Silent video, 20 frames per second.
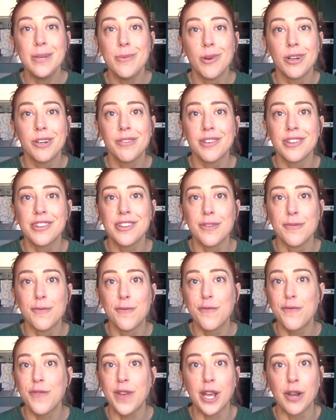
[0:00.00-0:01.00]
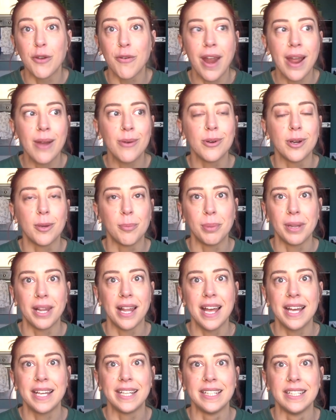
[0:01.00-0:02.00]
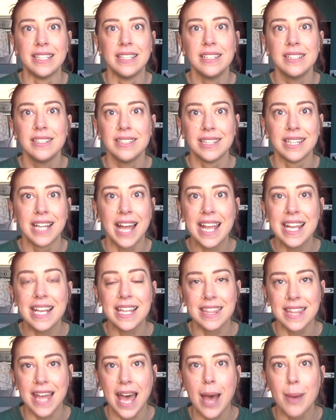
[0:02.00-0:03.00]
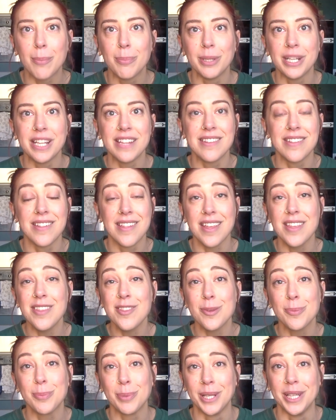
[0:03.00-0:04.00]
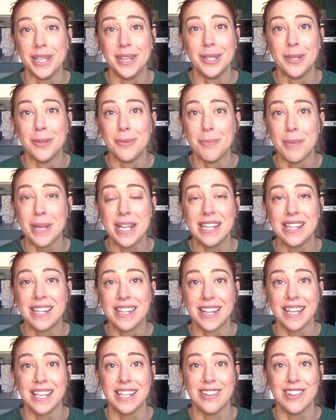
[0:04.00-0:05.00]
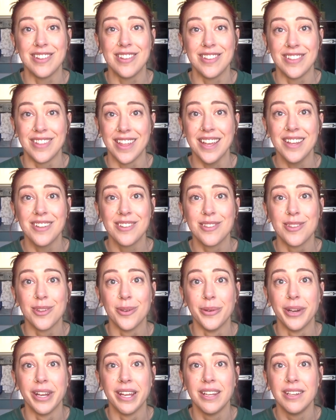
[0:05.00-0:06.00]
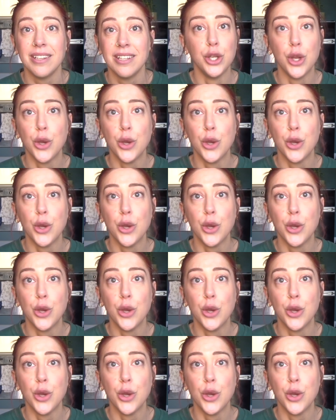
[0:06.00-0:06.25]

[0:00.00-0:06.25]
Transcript: Any one of us can figure out a plan like that, but it's discipline that means that he sticks to it.